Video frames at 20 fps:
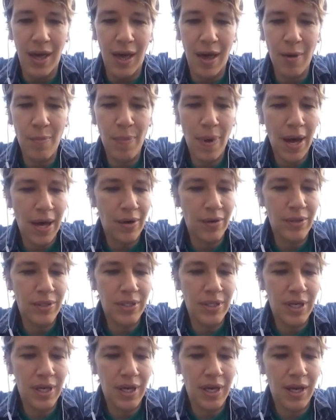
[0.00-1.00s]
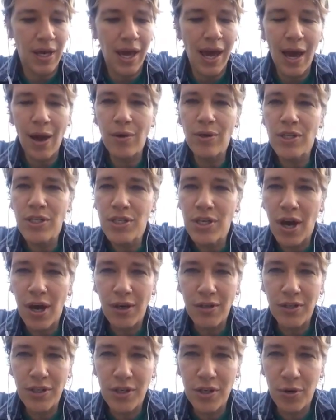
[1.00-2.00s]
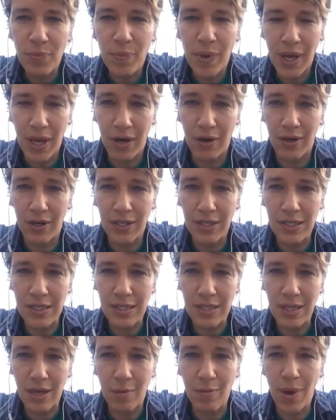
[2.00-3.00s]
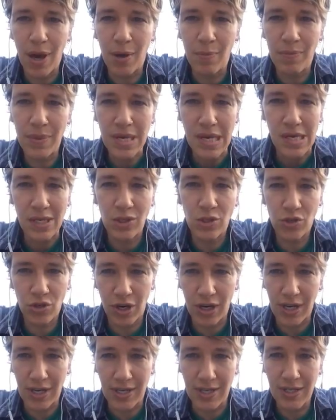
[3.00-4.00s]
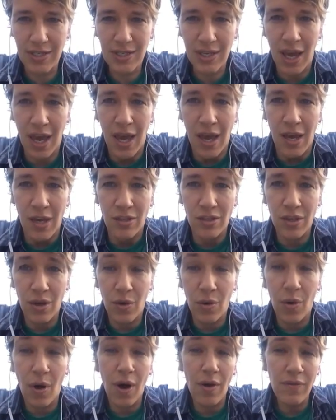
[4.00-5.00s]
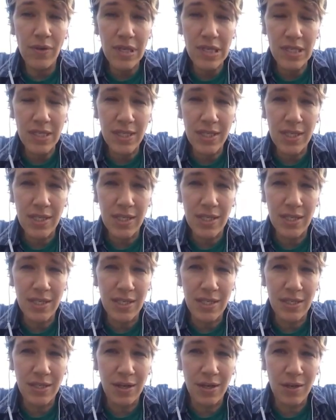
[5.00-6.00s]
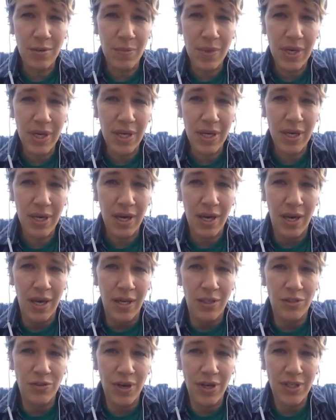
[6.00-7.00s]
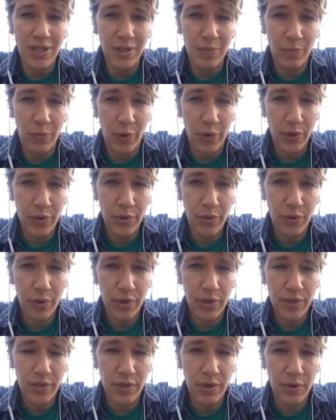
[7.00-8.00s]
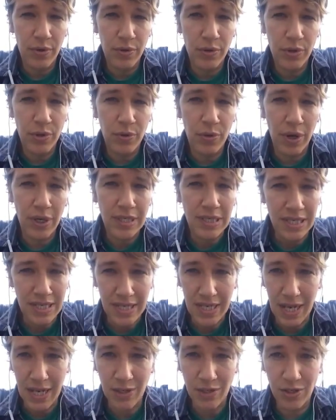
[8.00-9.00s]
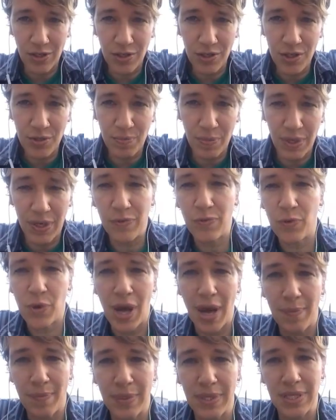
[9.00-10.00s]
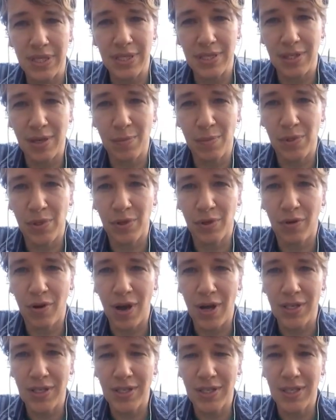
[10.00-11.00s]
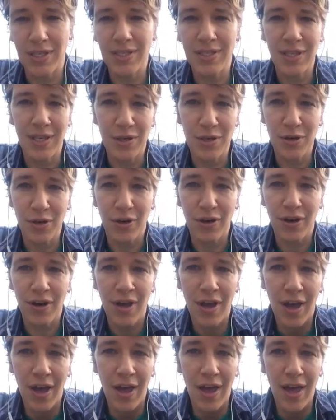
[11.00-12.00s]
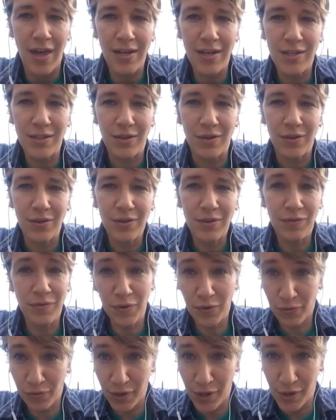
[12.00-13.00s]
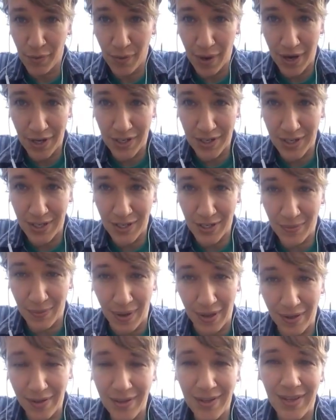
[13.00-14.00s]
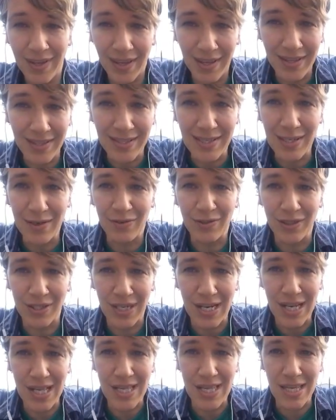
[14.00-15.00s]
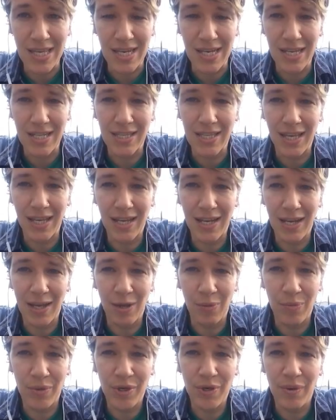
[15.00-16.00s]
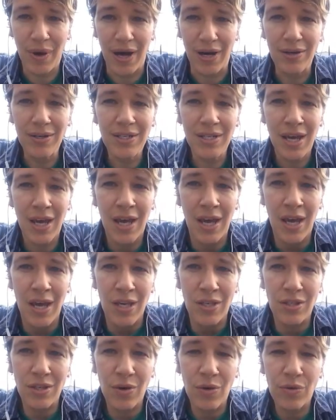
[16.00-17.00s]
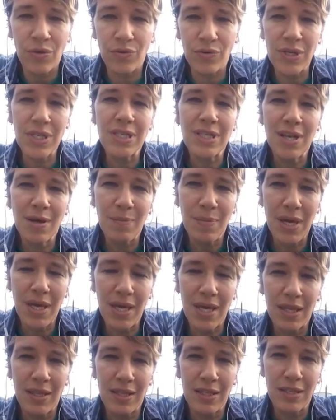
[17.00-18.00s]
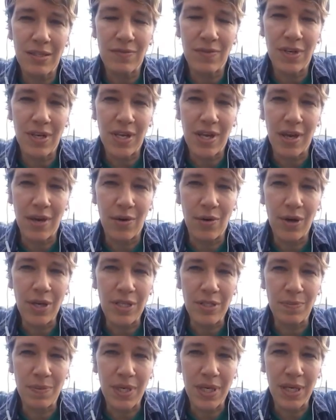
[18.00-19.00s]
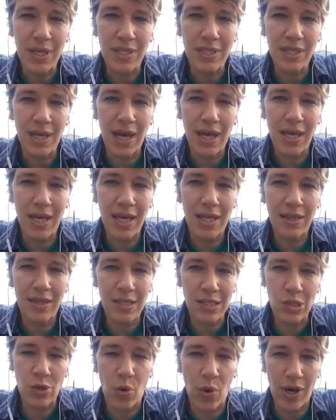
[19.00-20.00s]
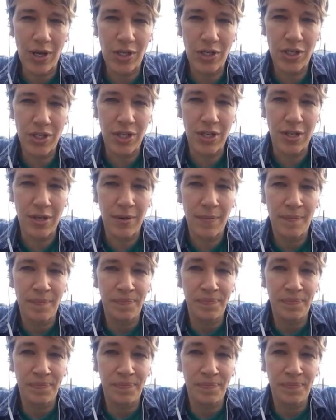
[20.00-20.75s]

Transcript: about how to talk to your parents about being trans. So, obviously, this is going to be directed more towards those who are teenagers, but if you happen to stumble across this and you're an adult, feel free to watch it as well and see if there's anything in it that can help you out. So the reason I'm making this video is because I get this question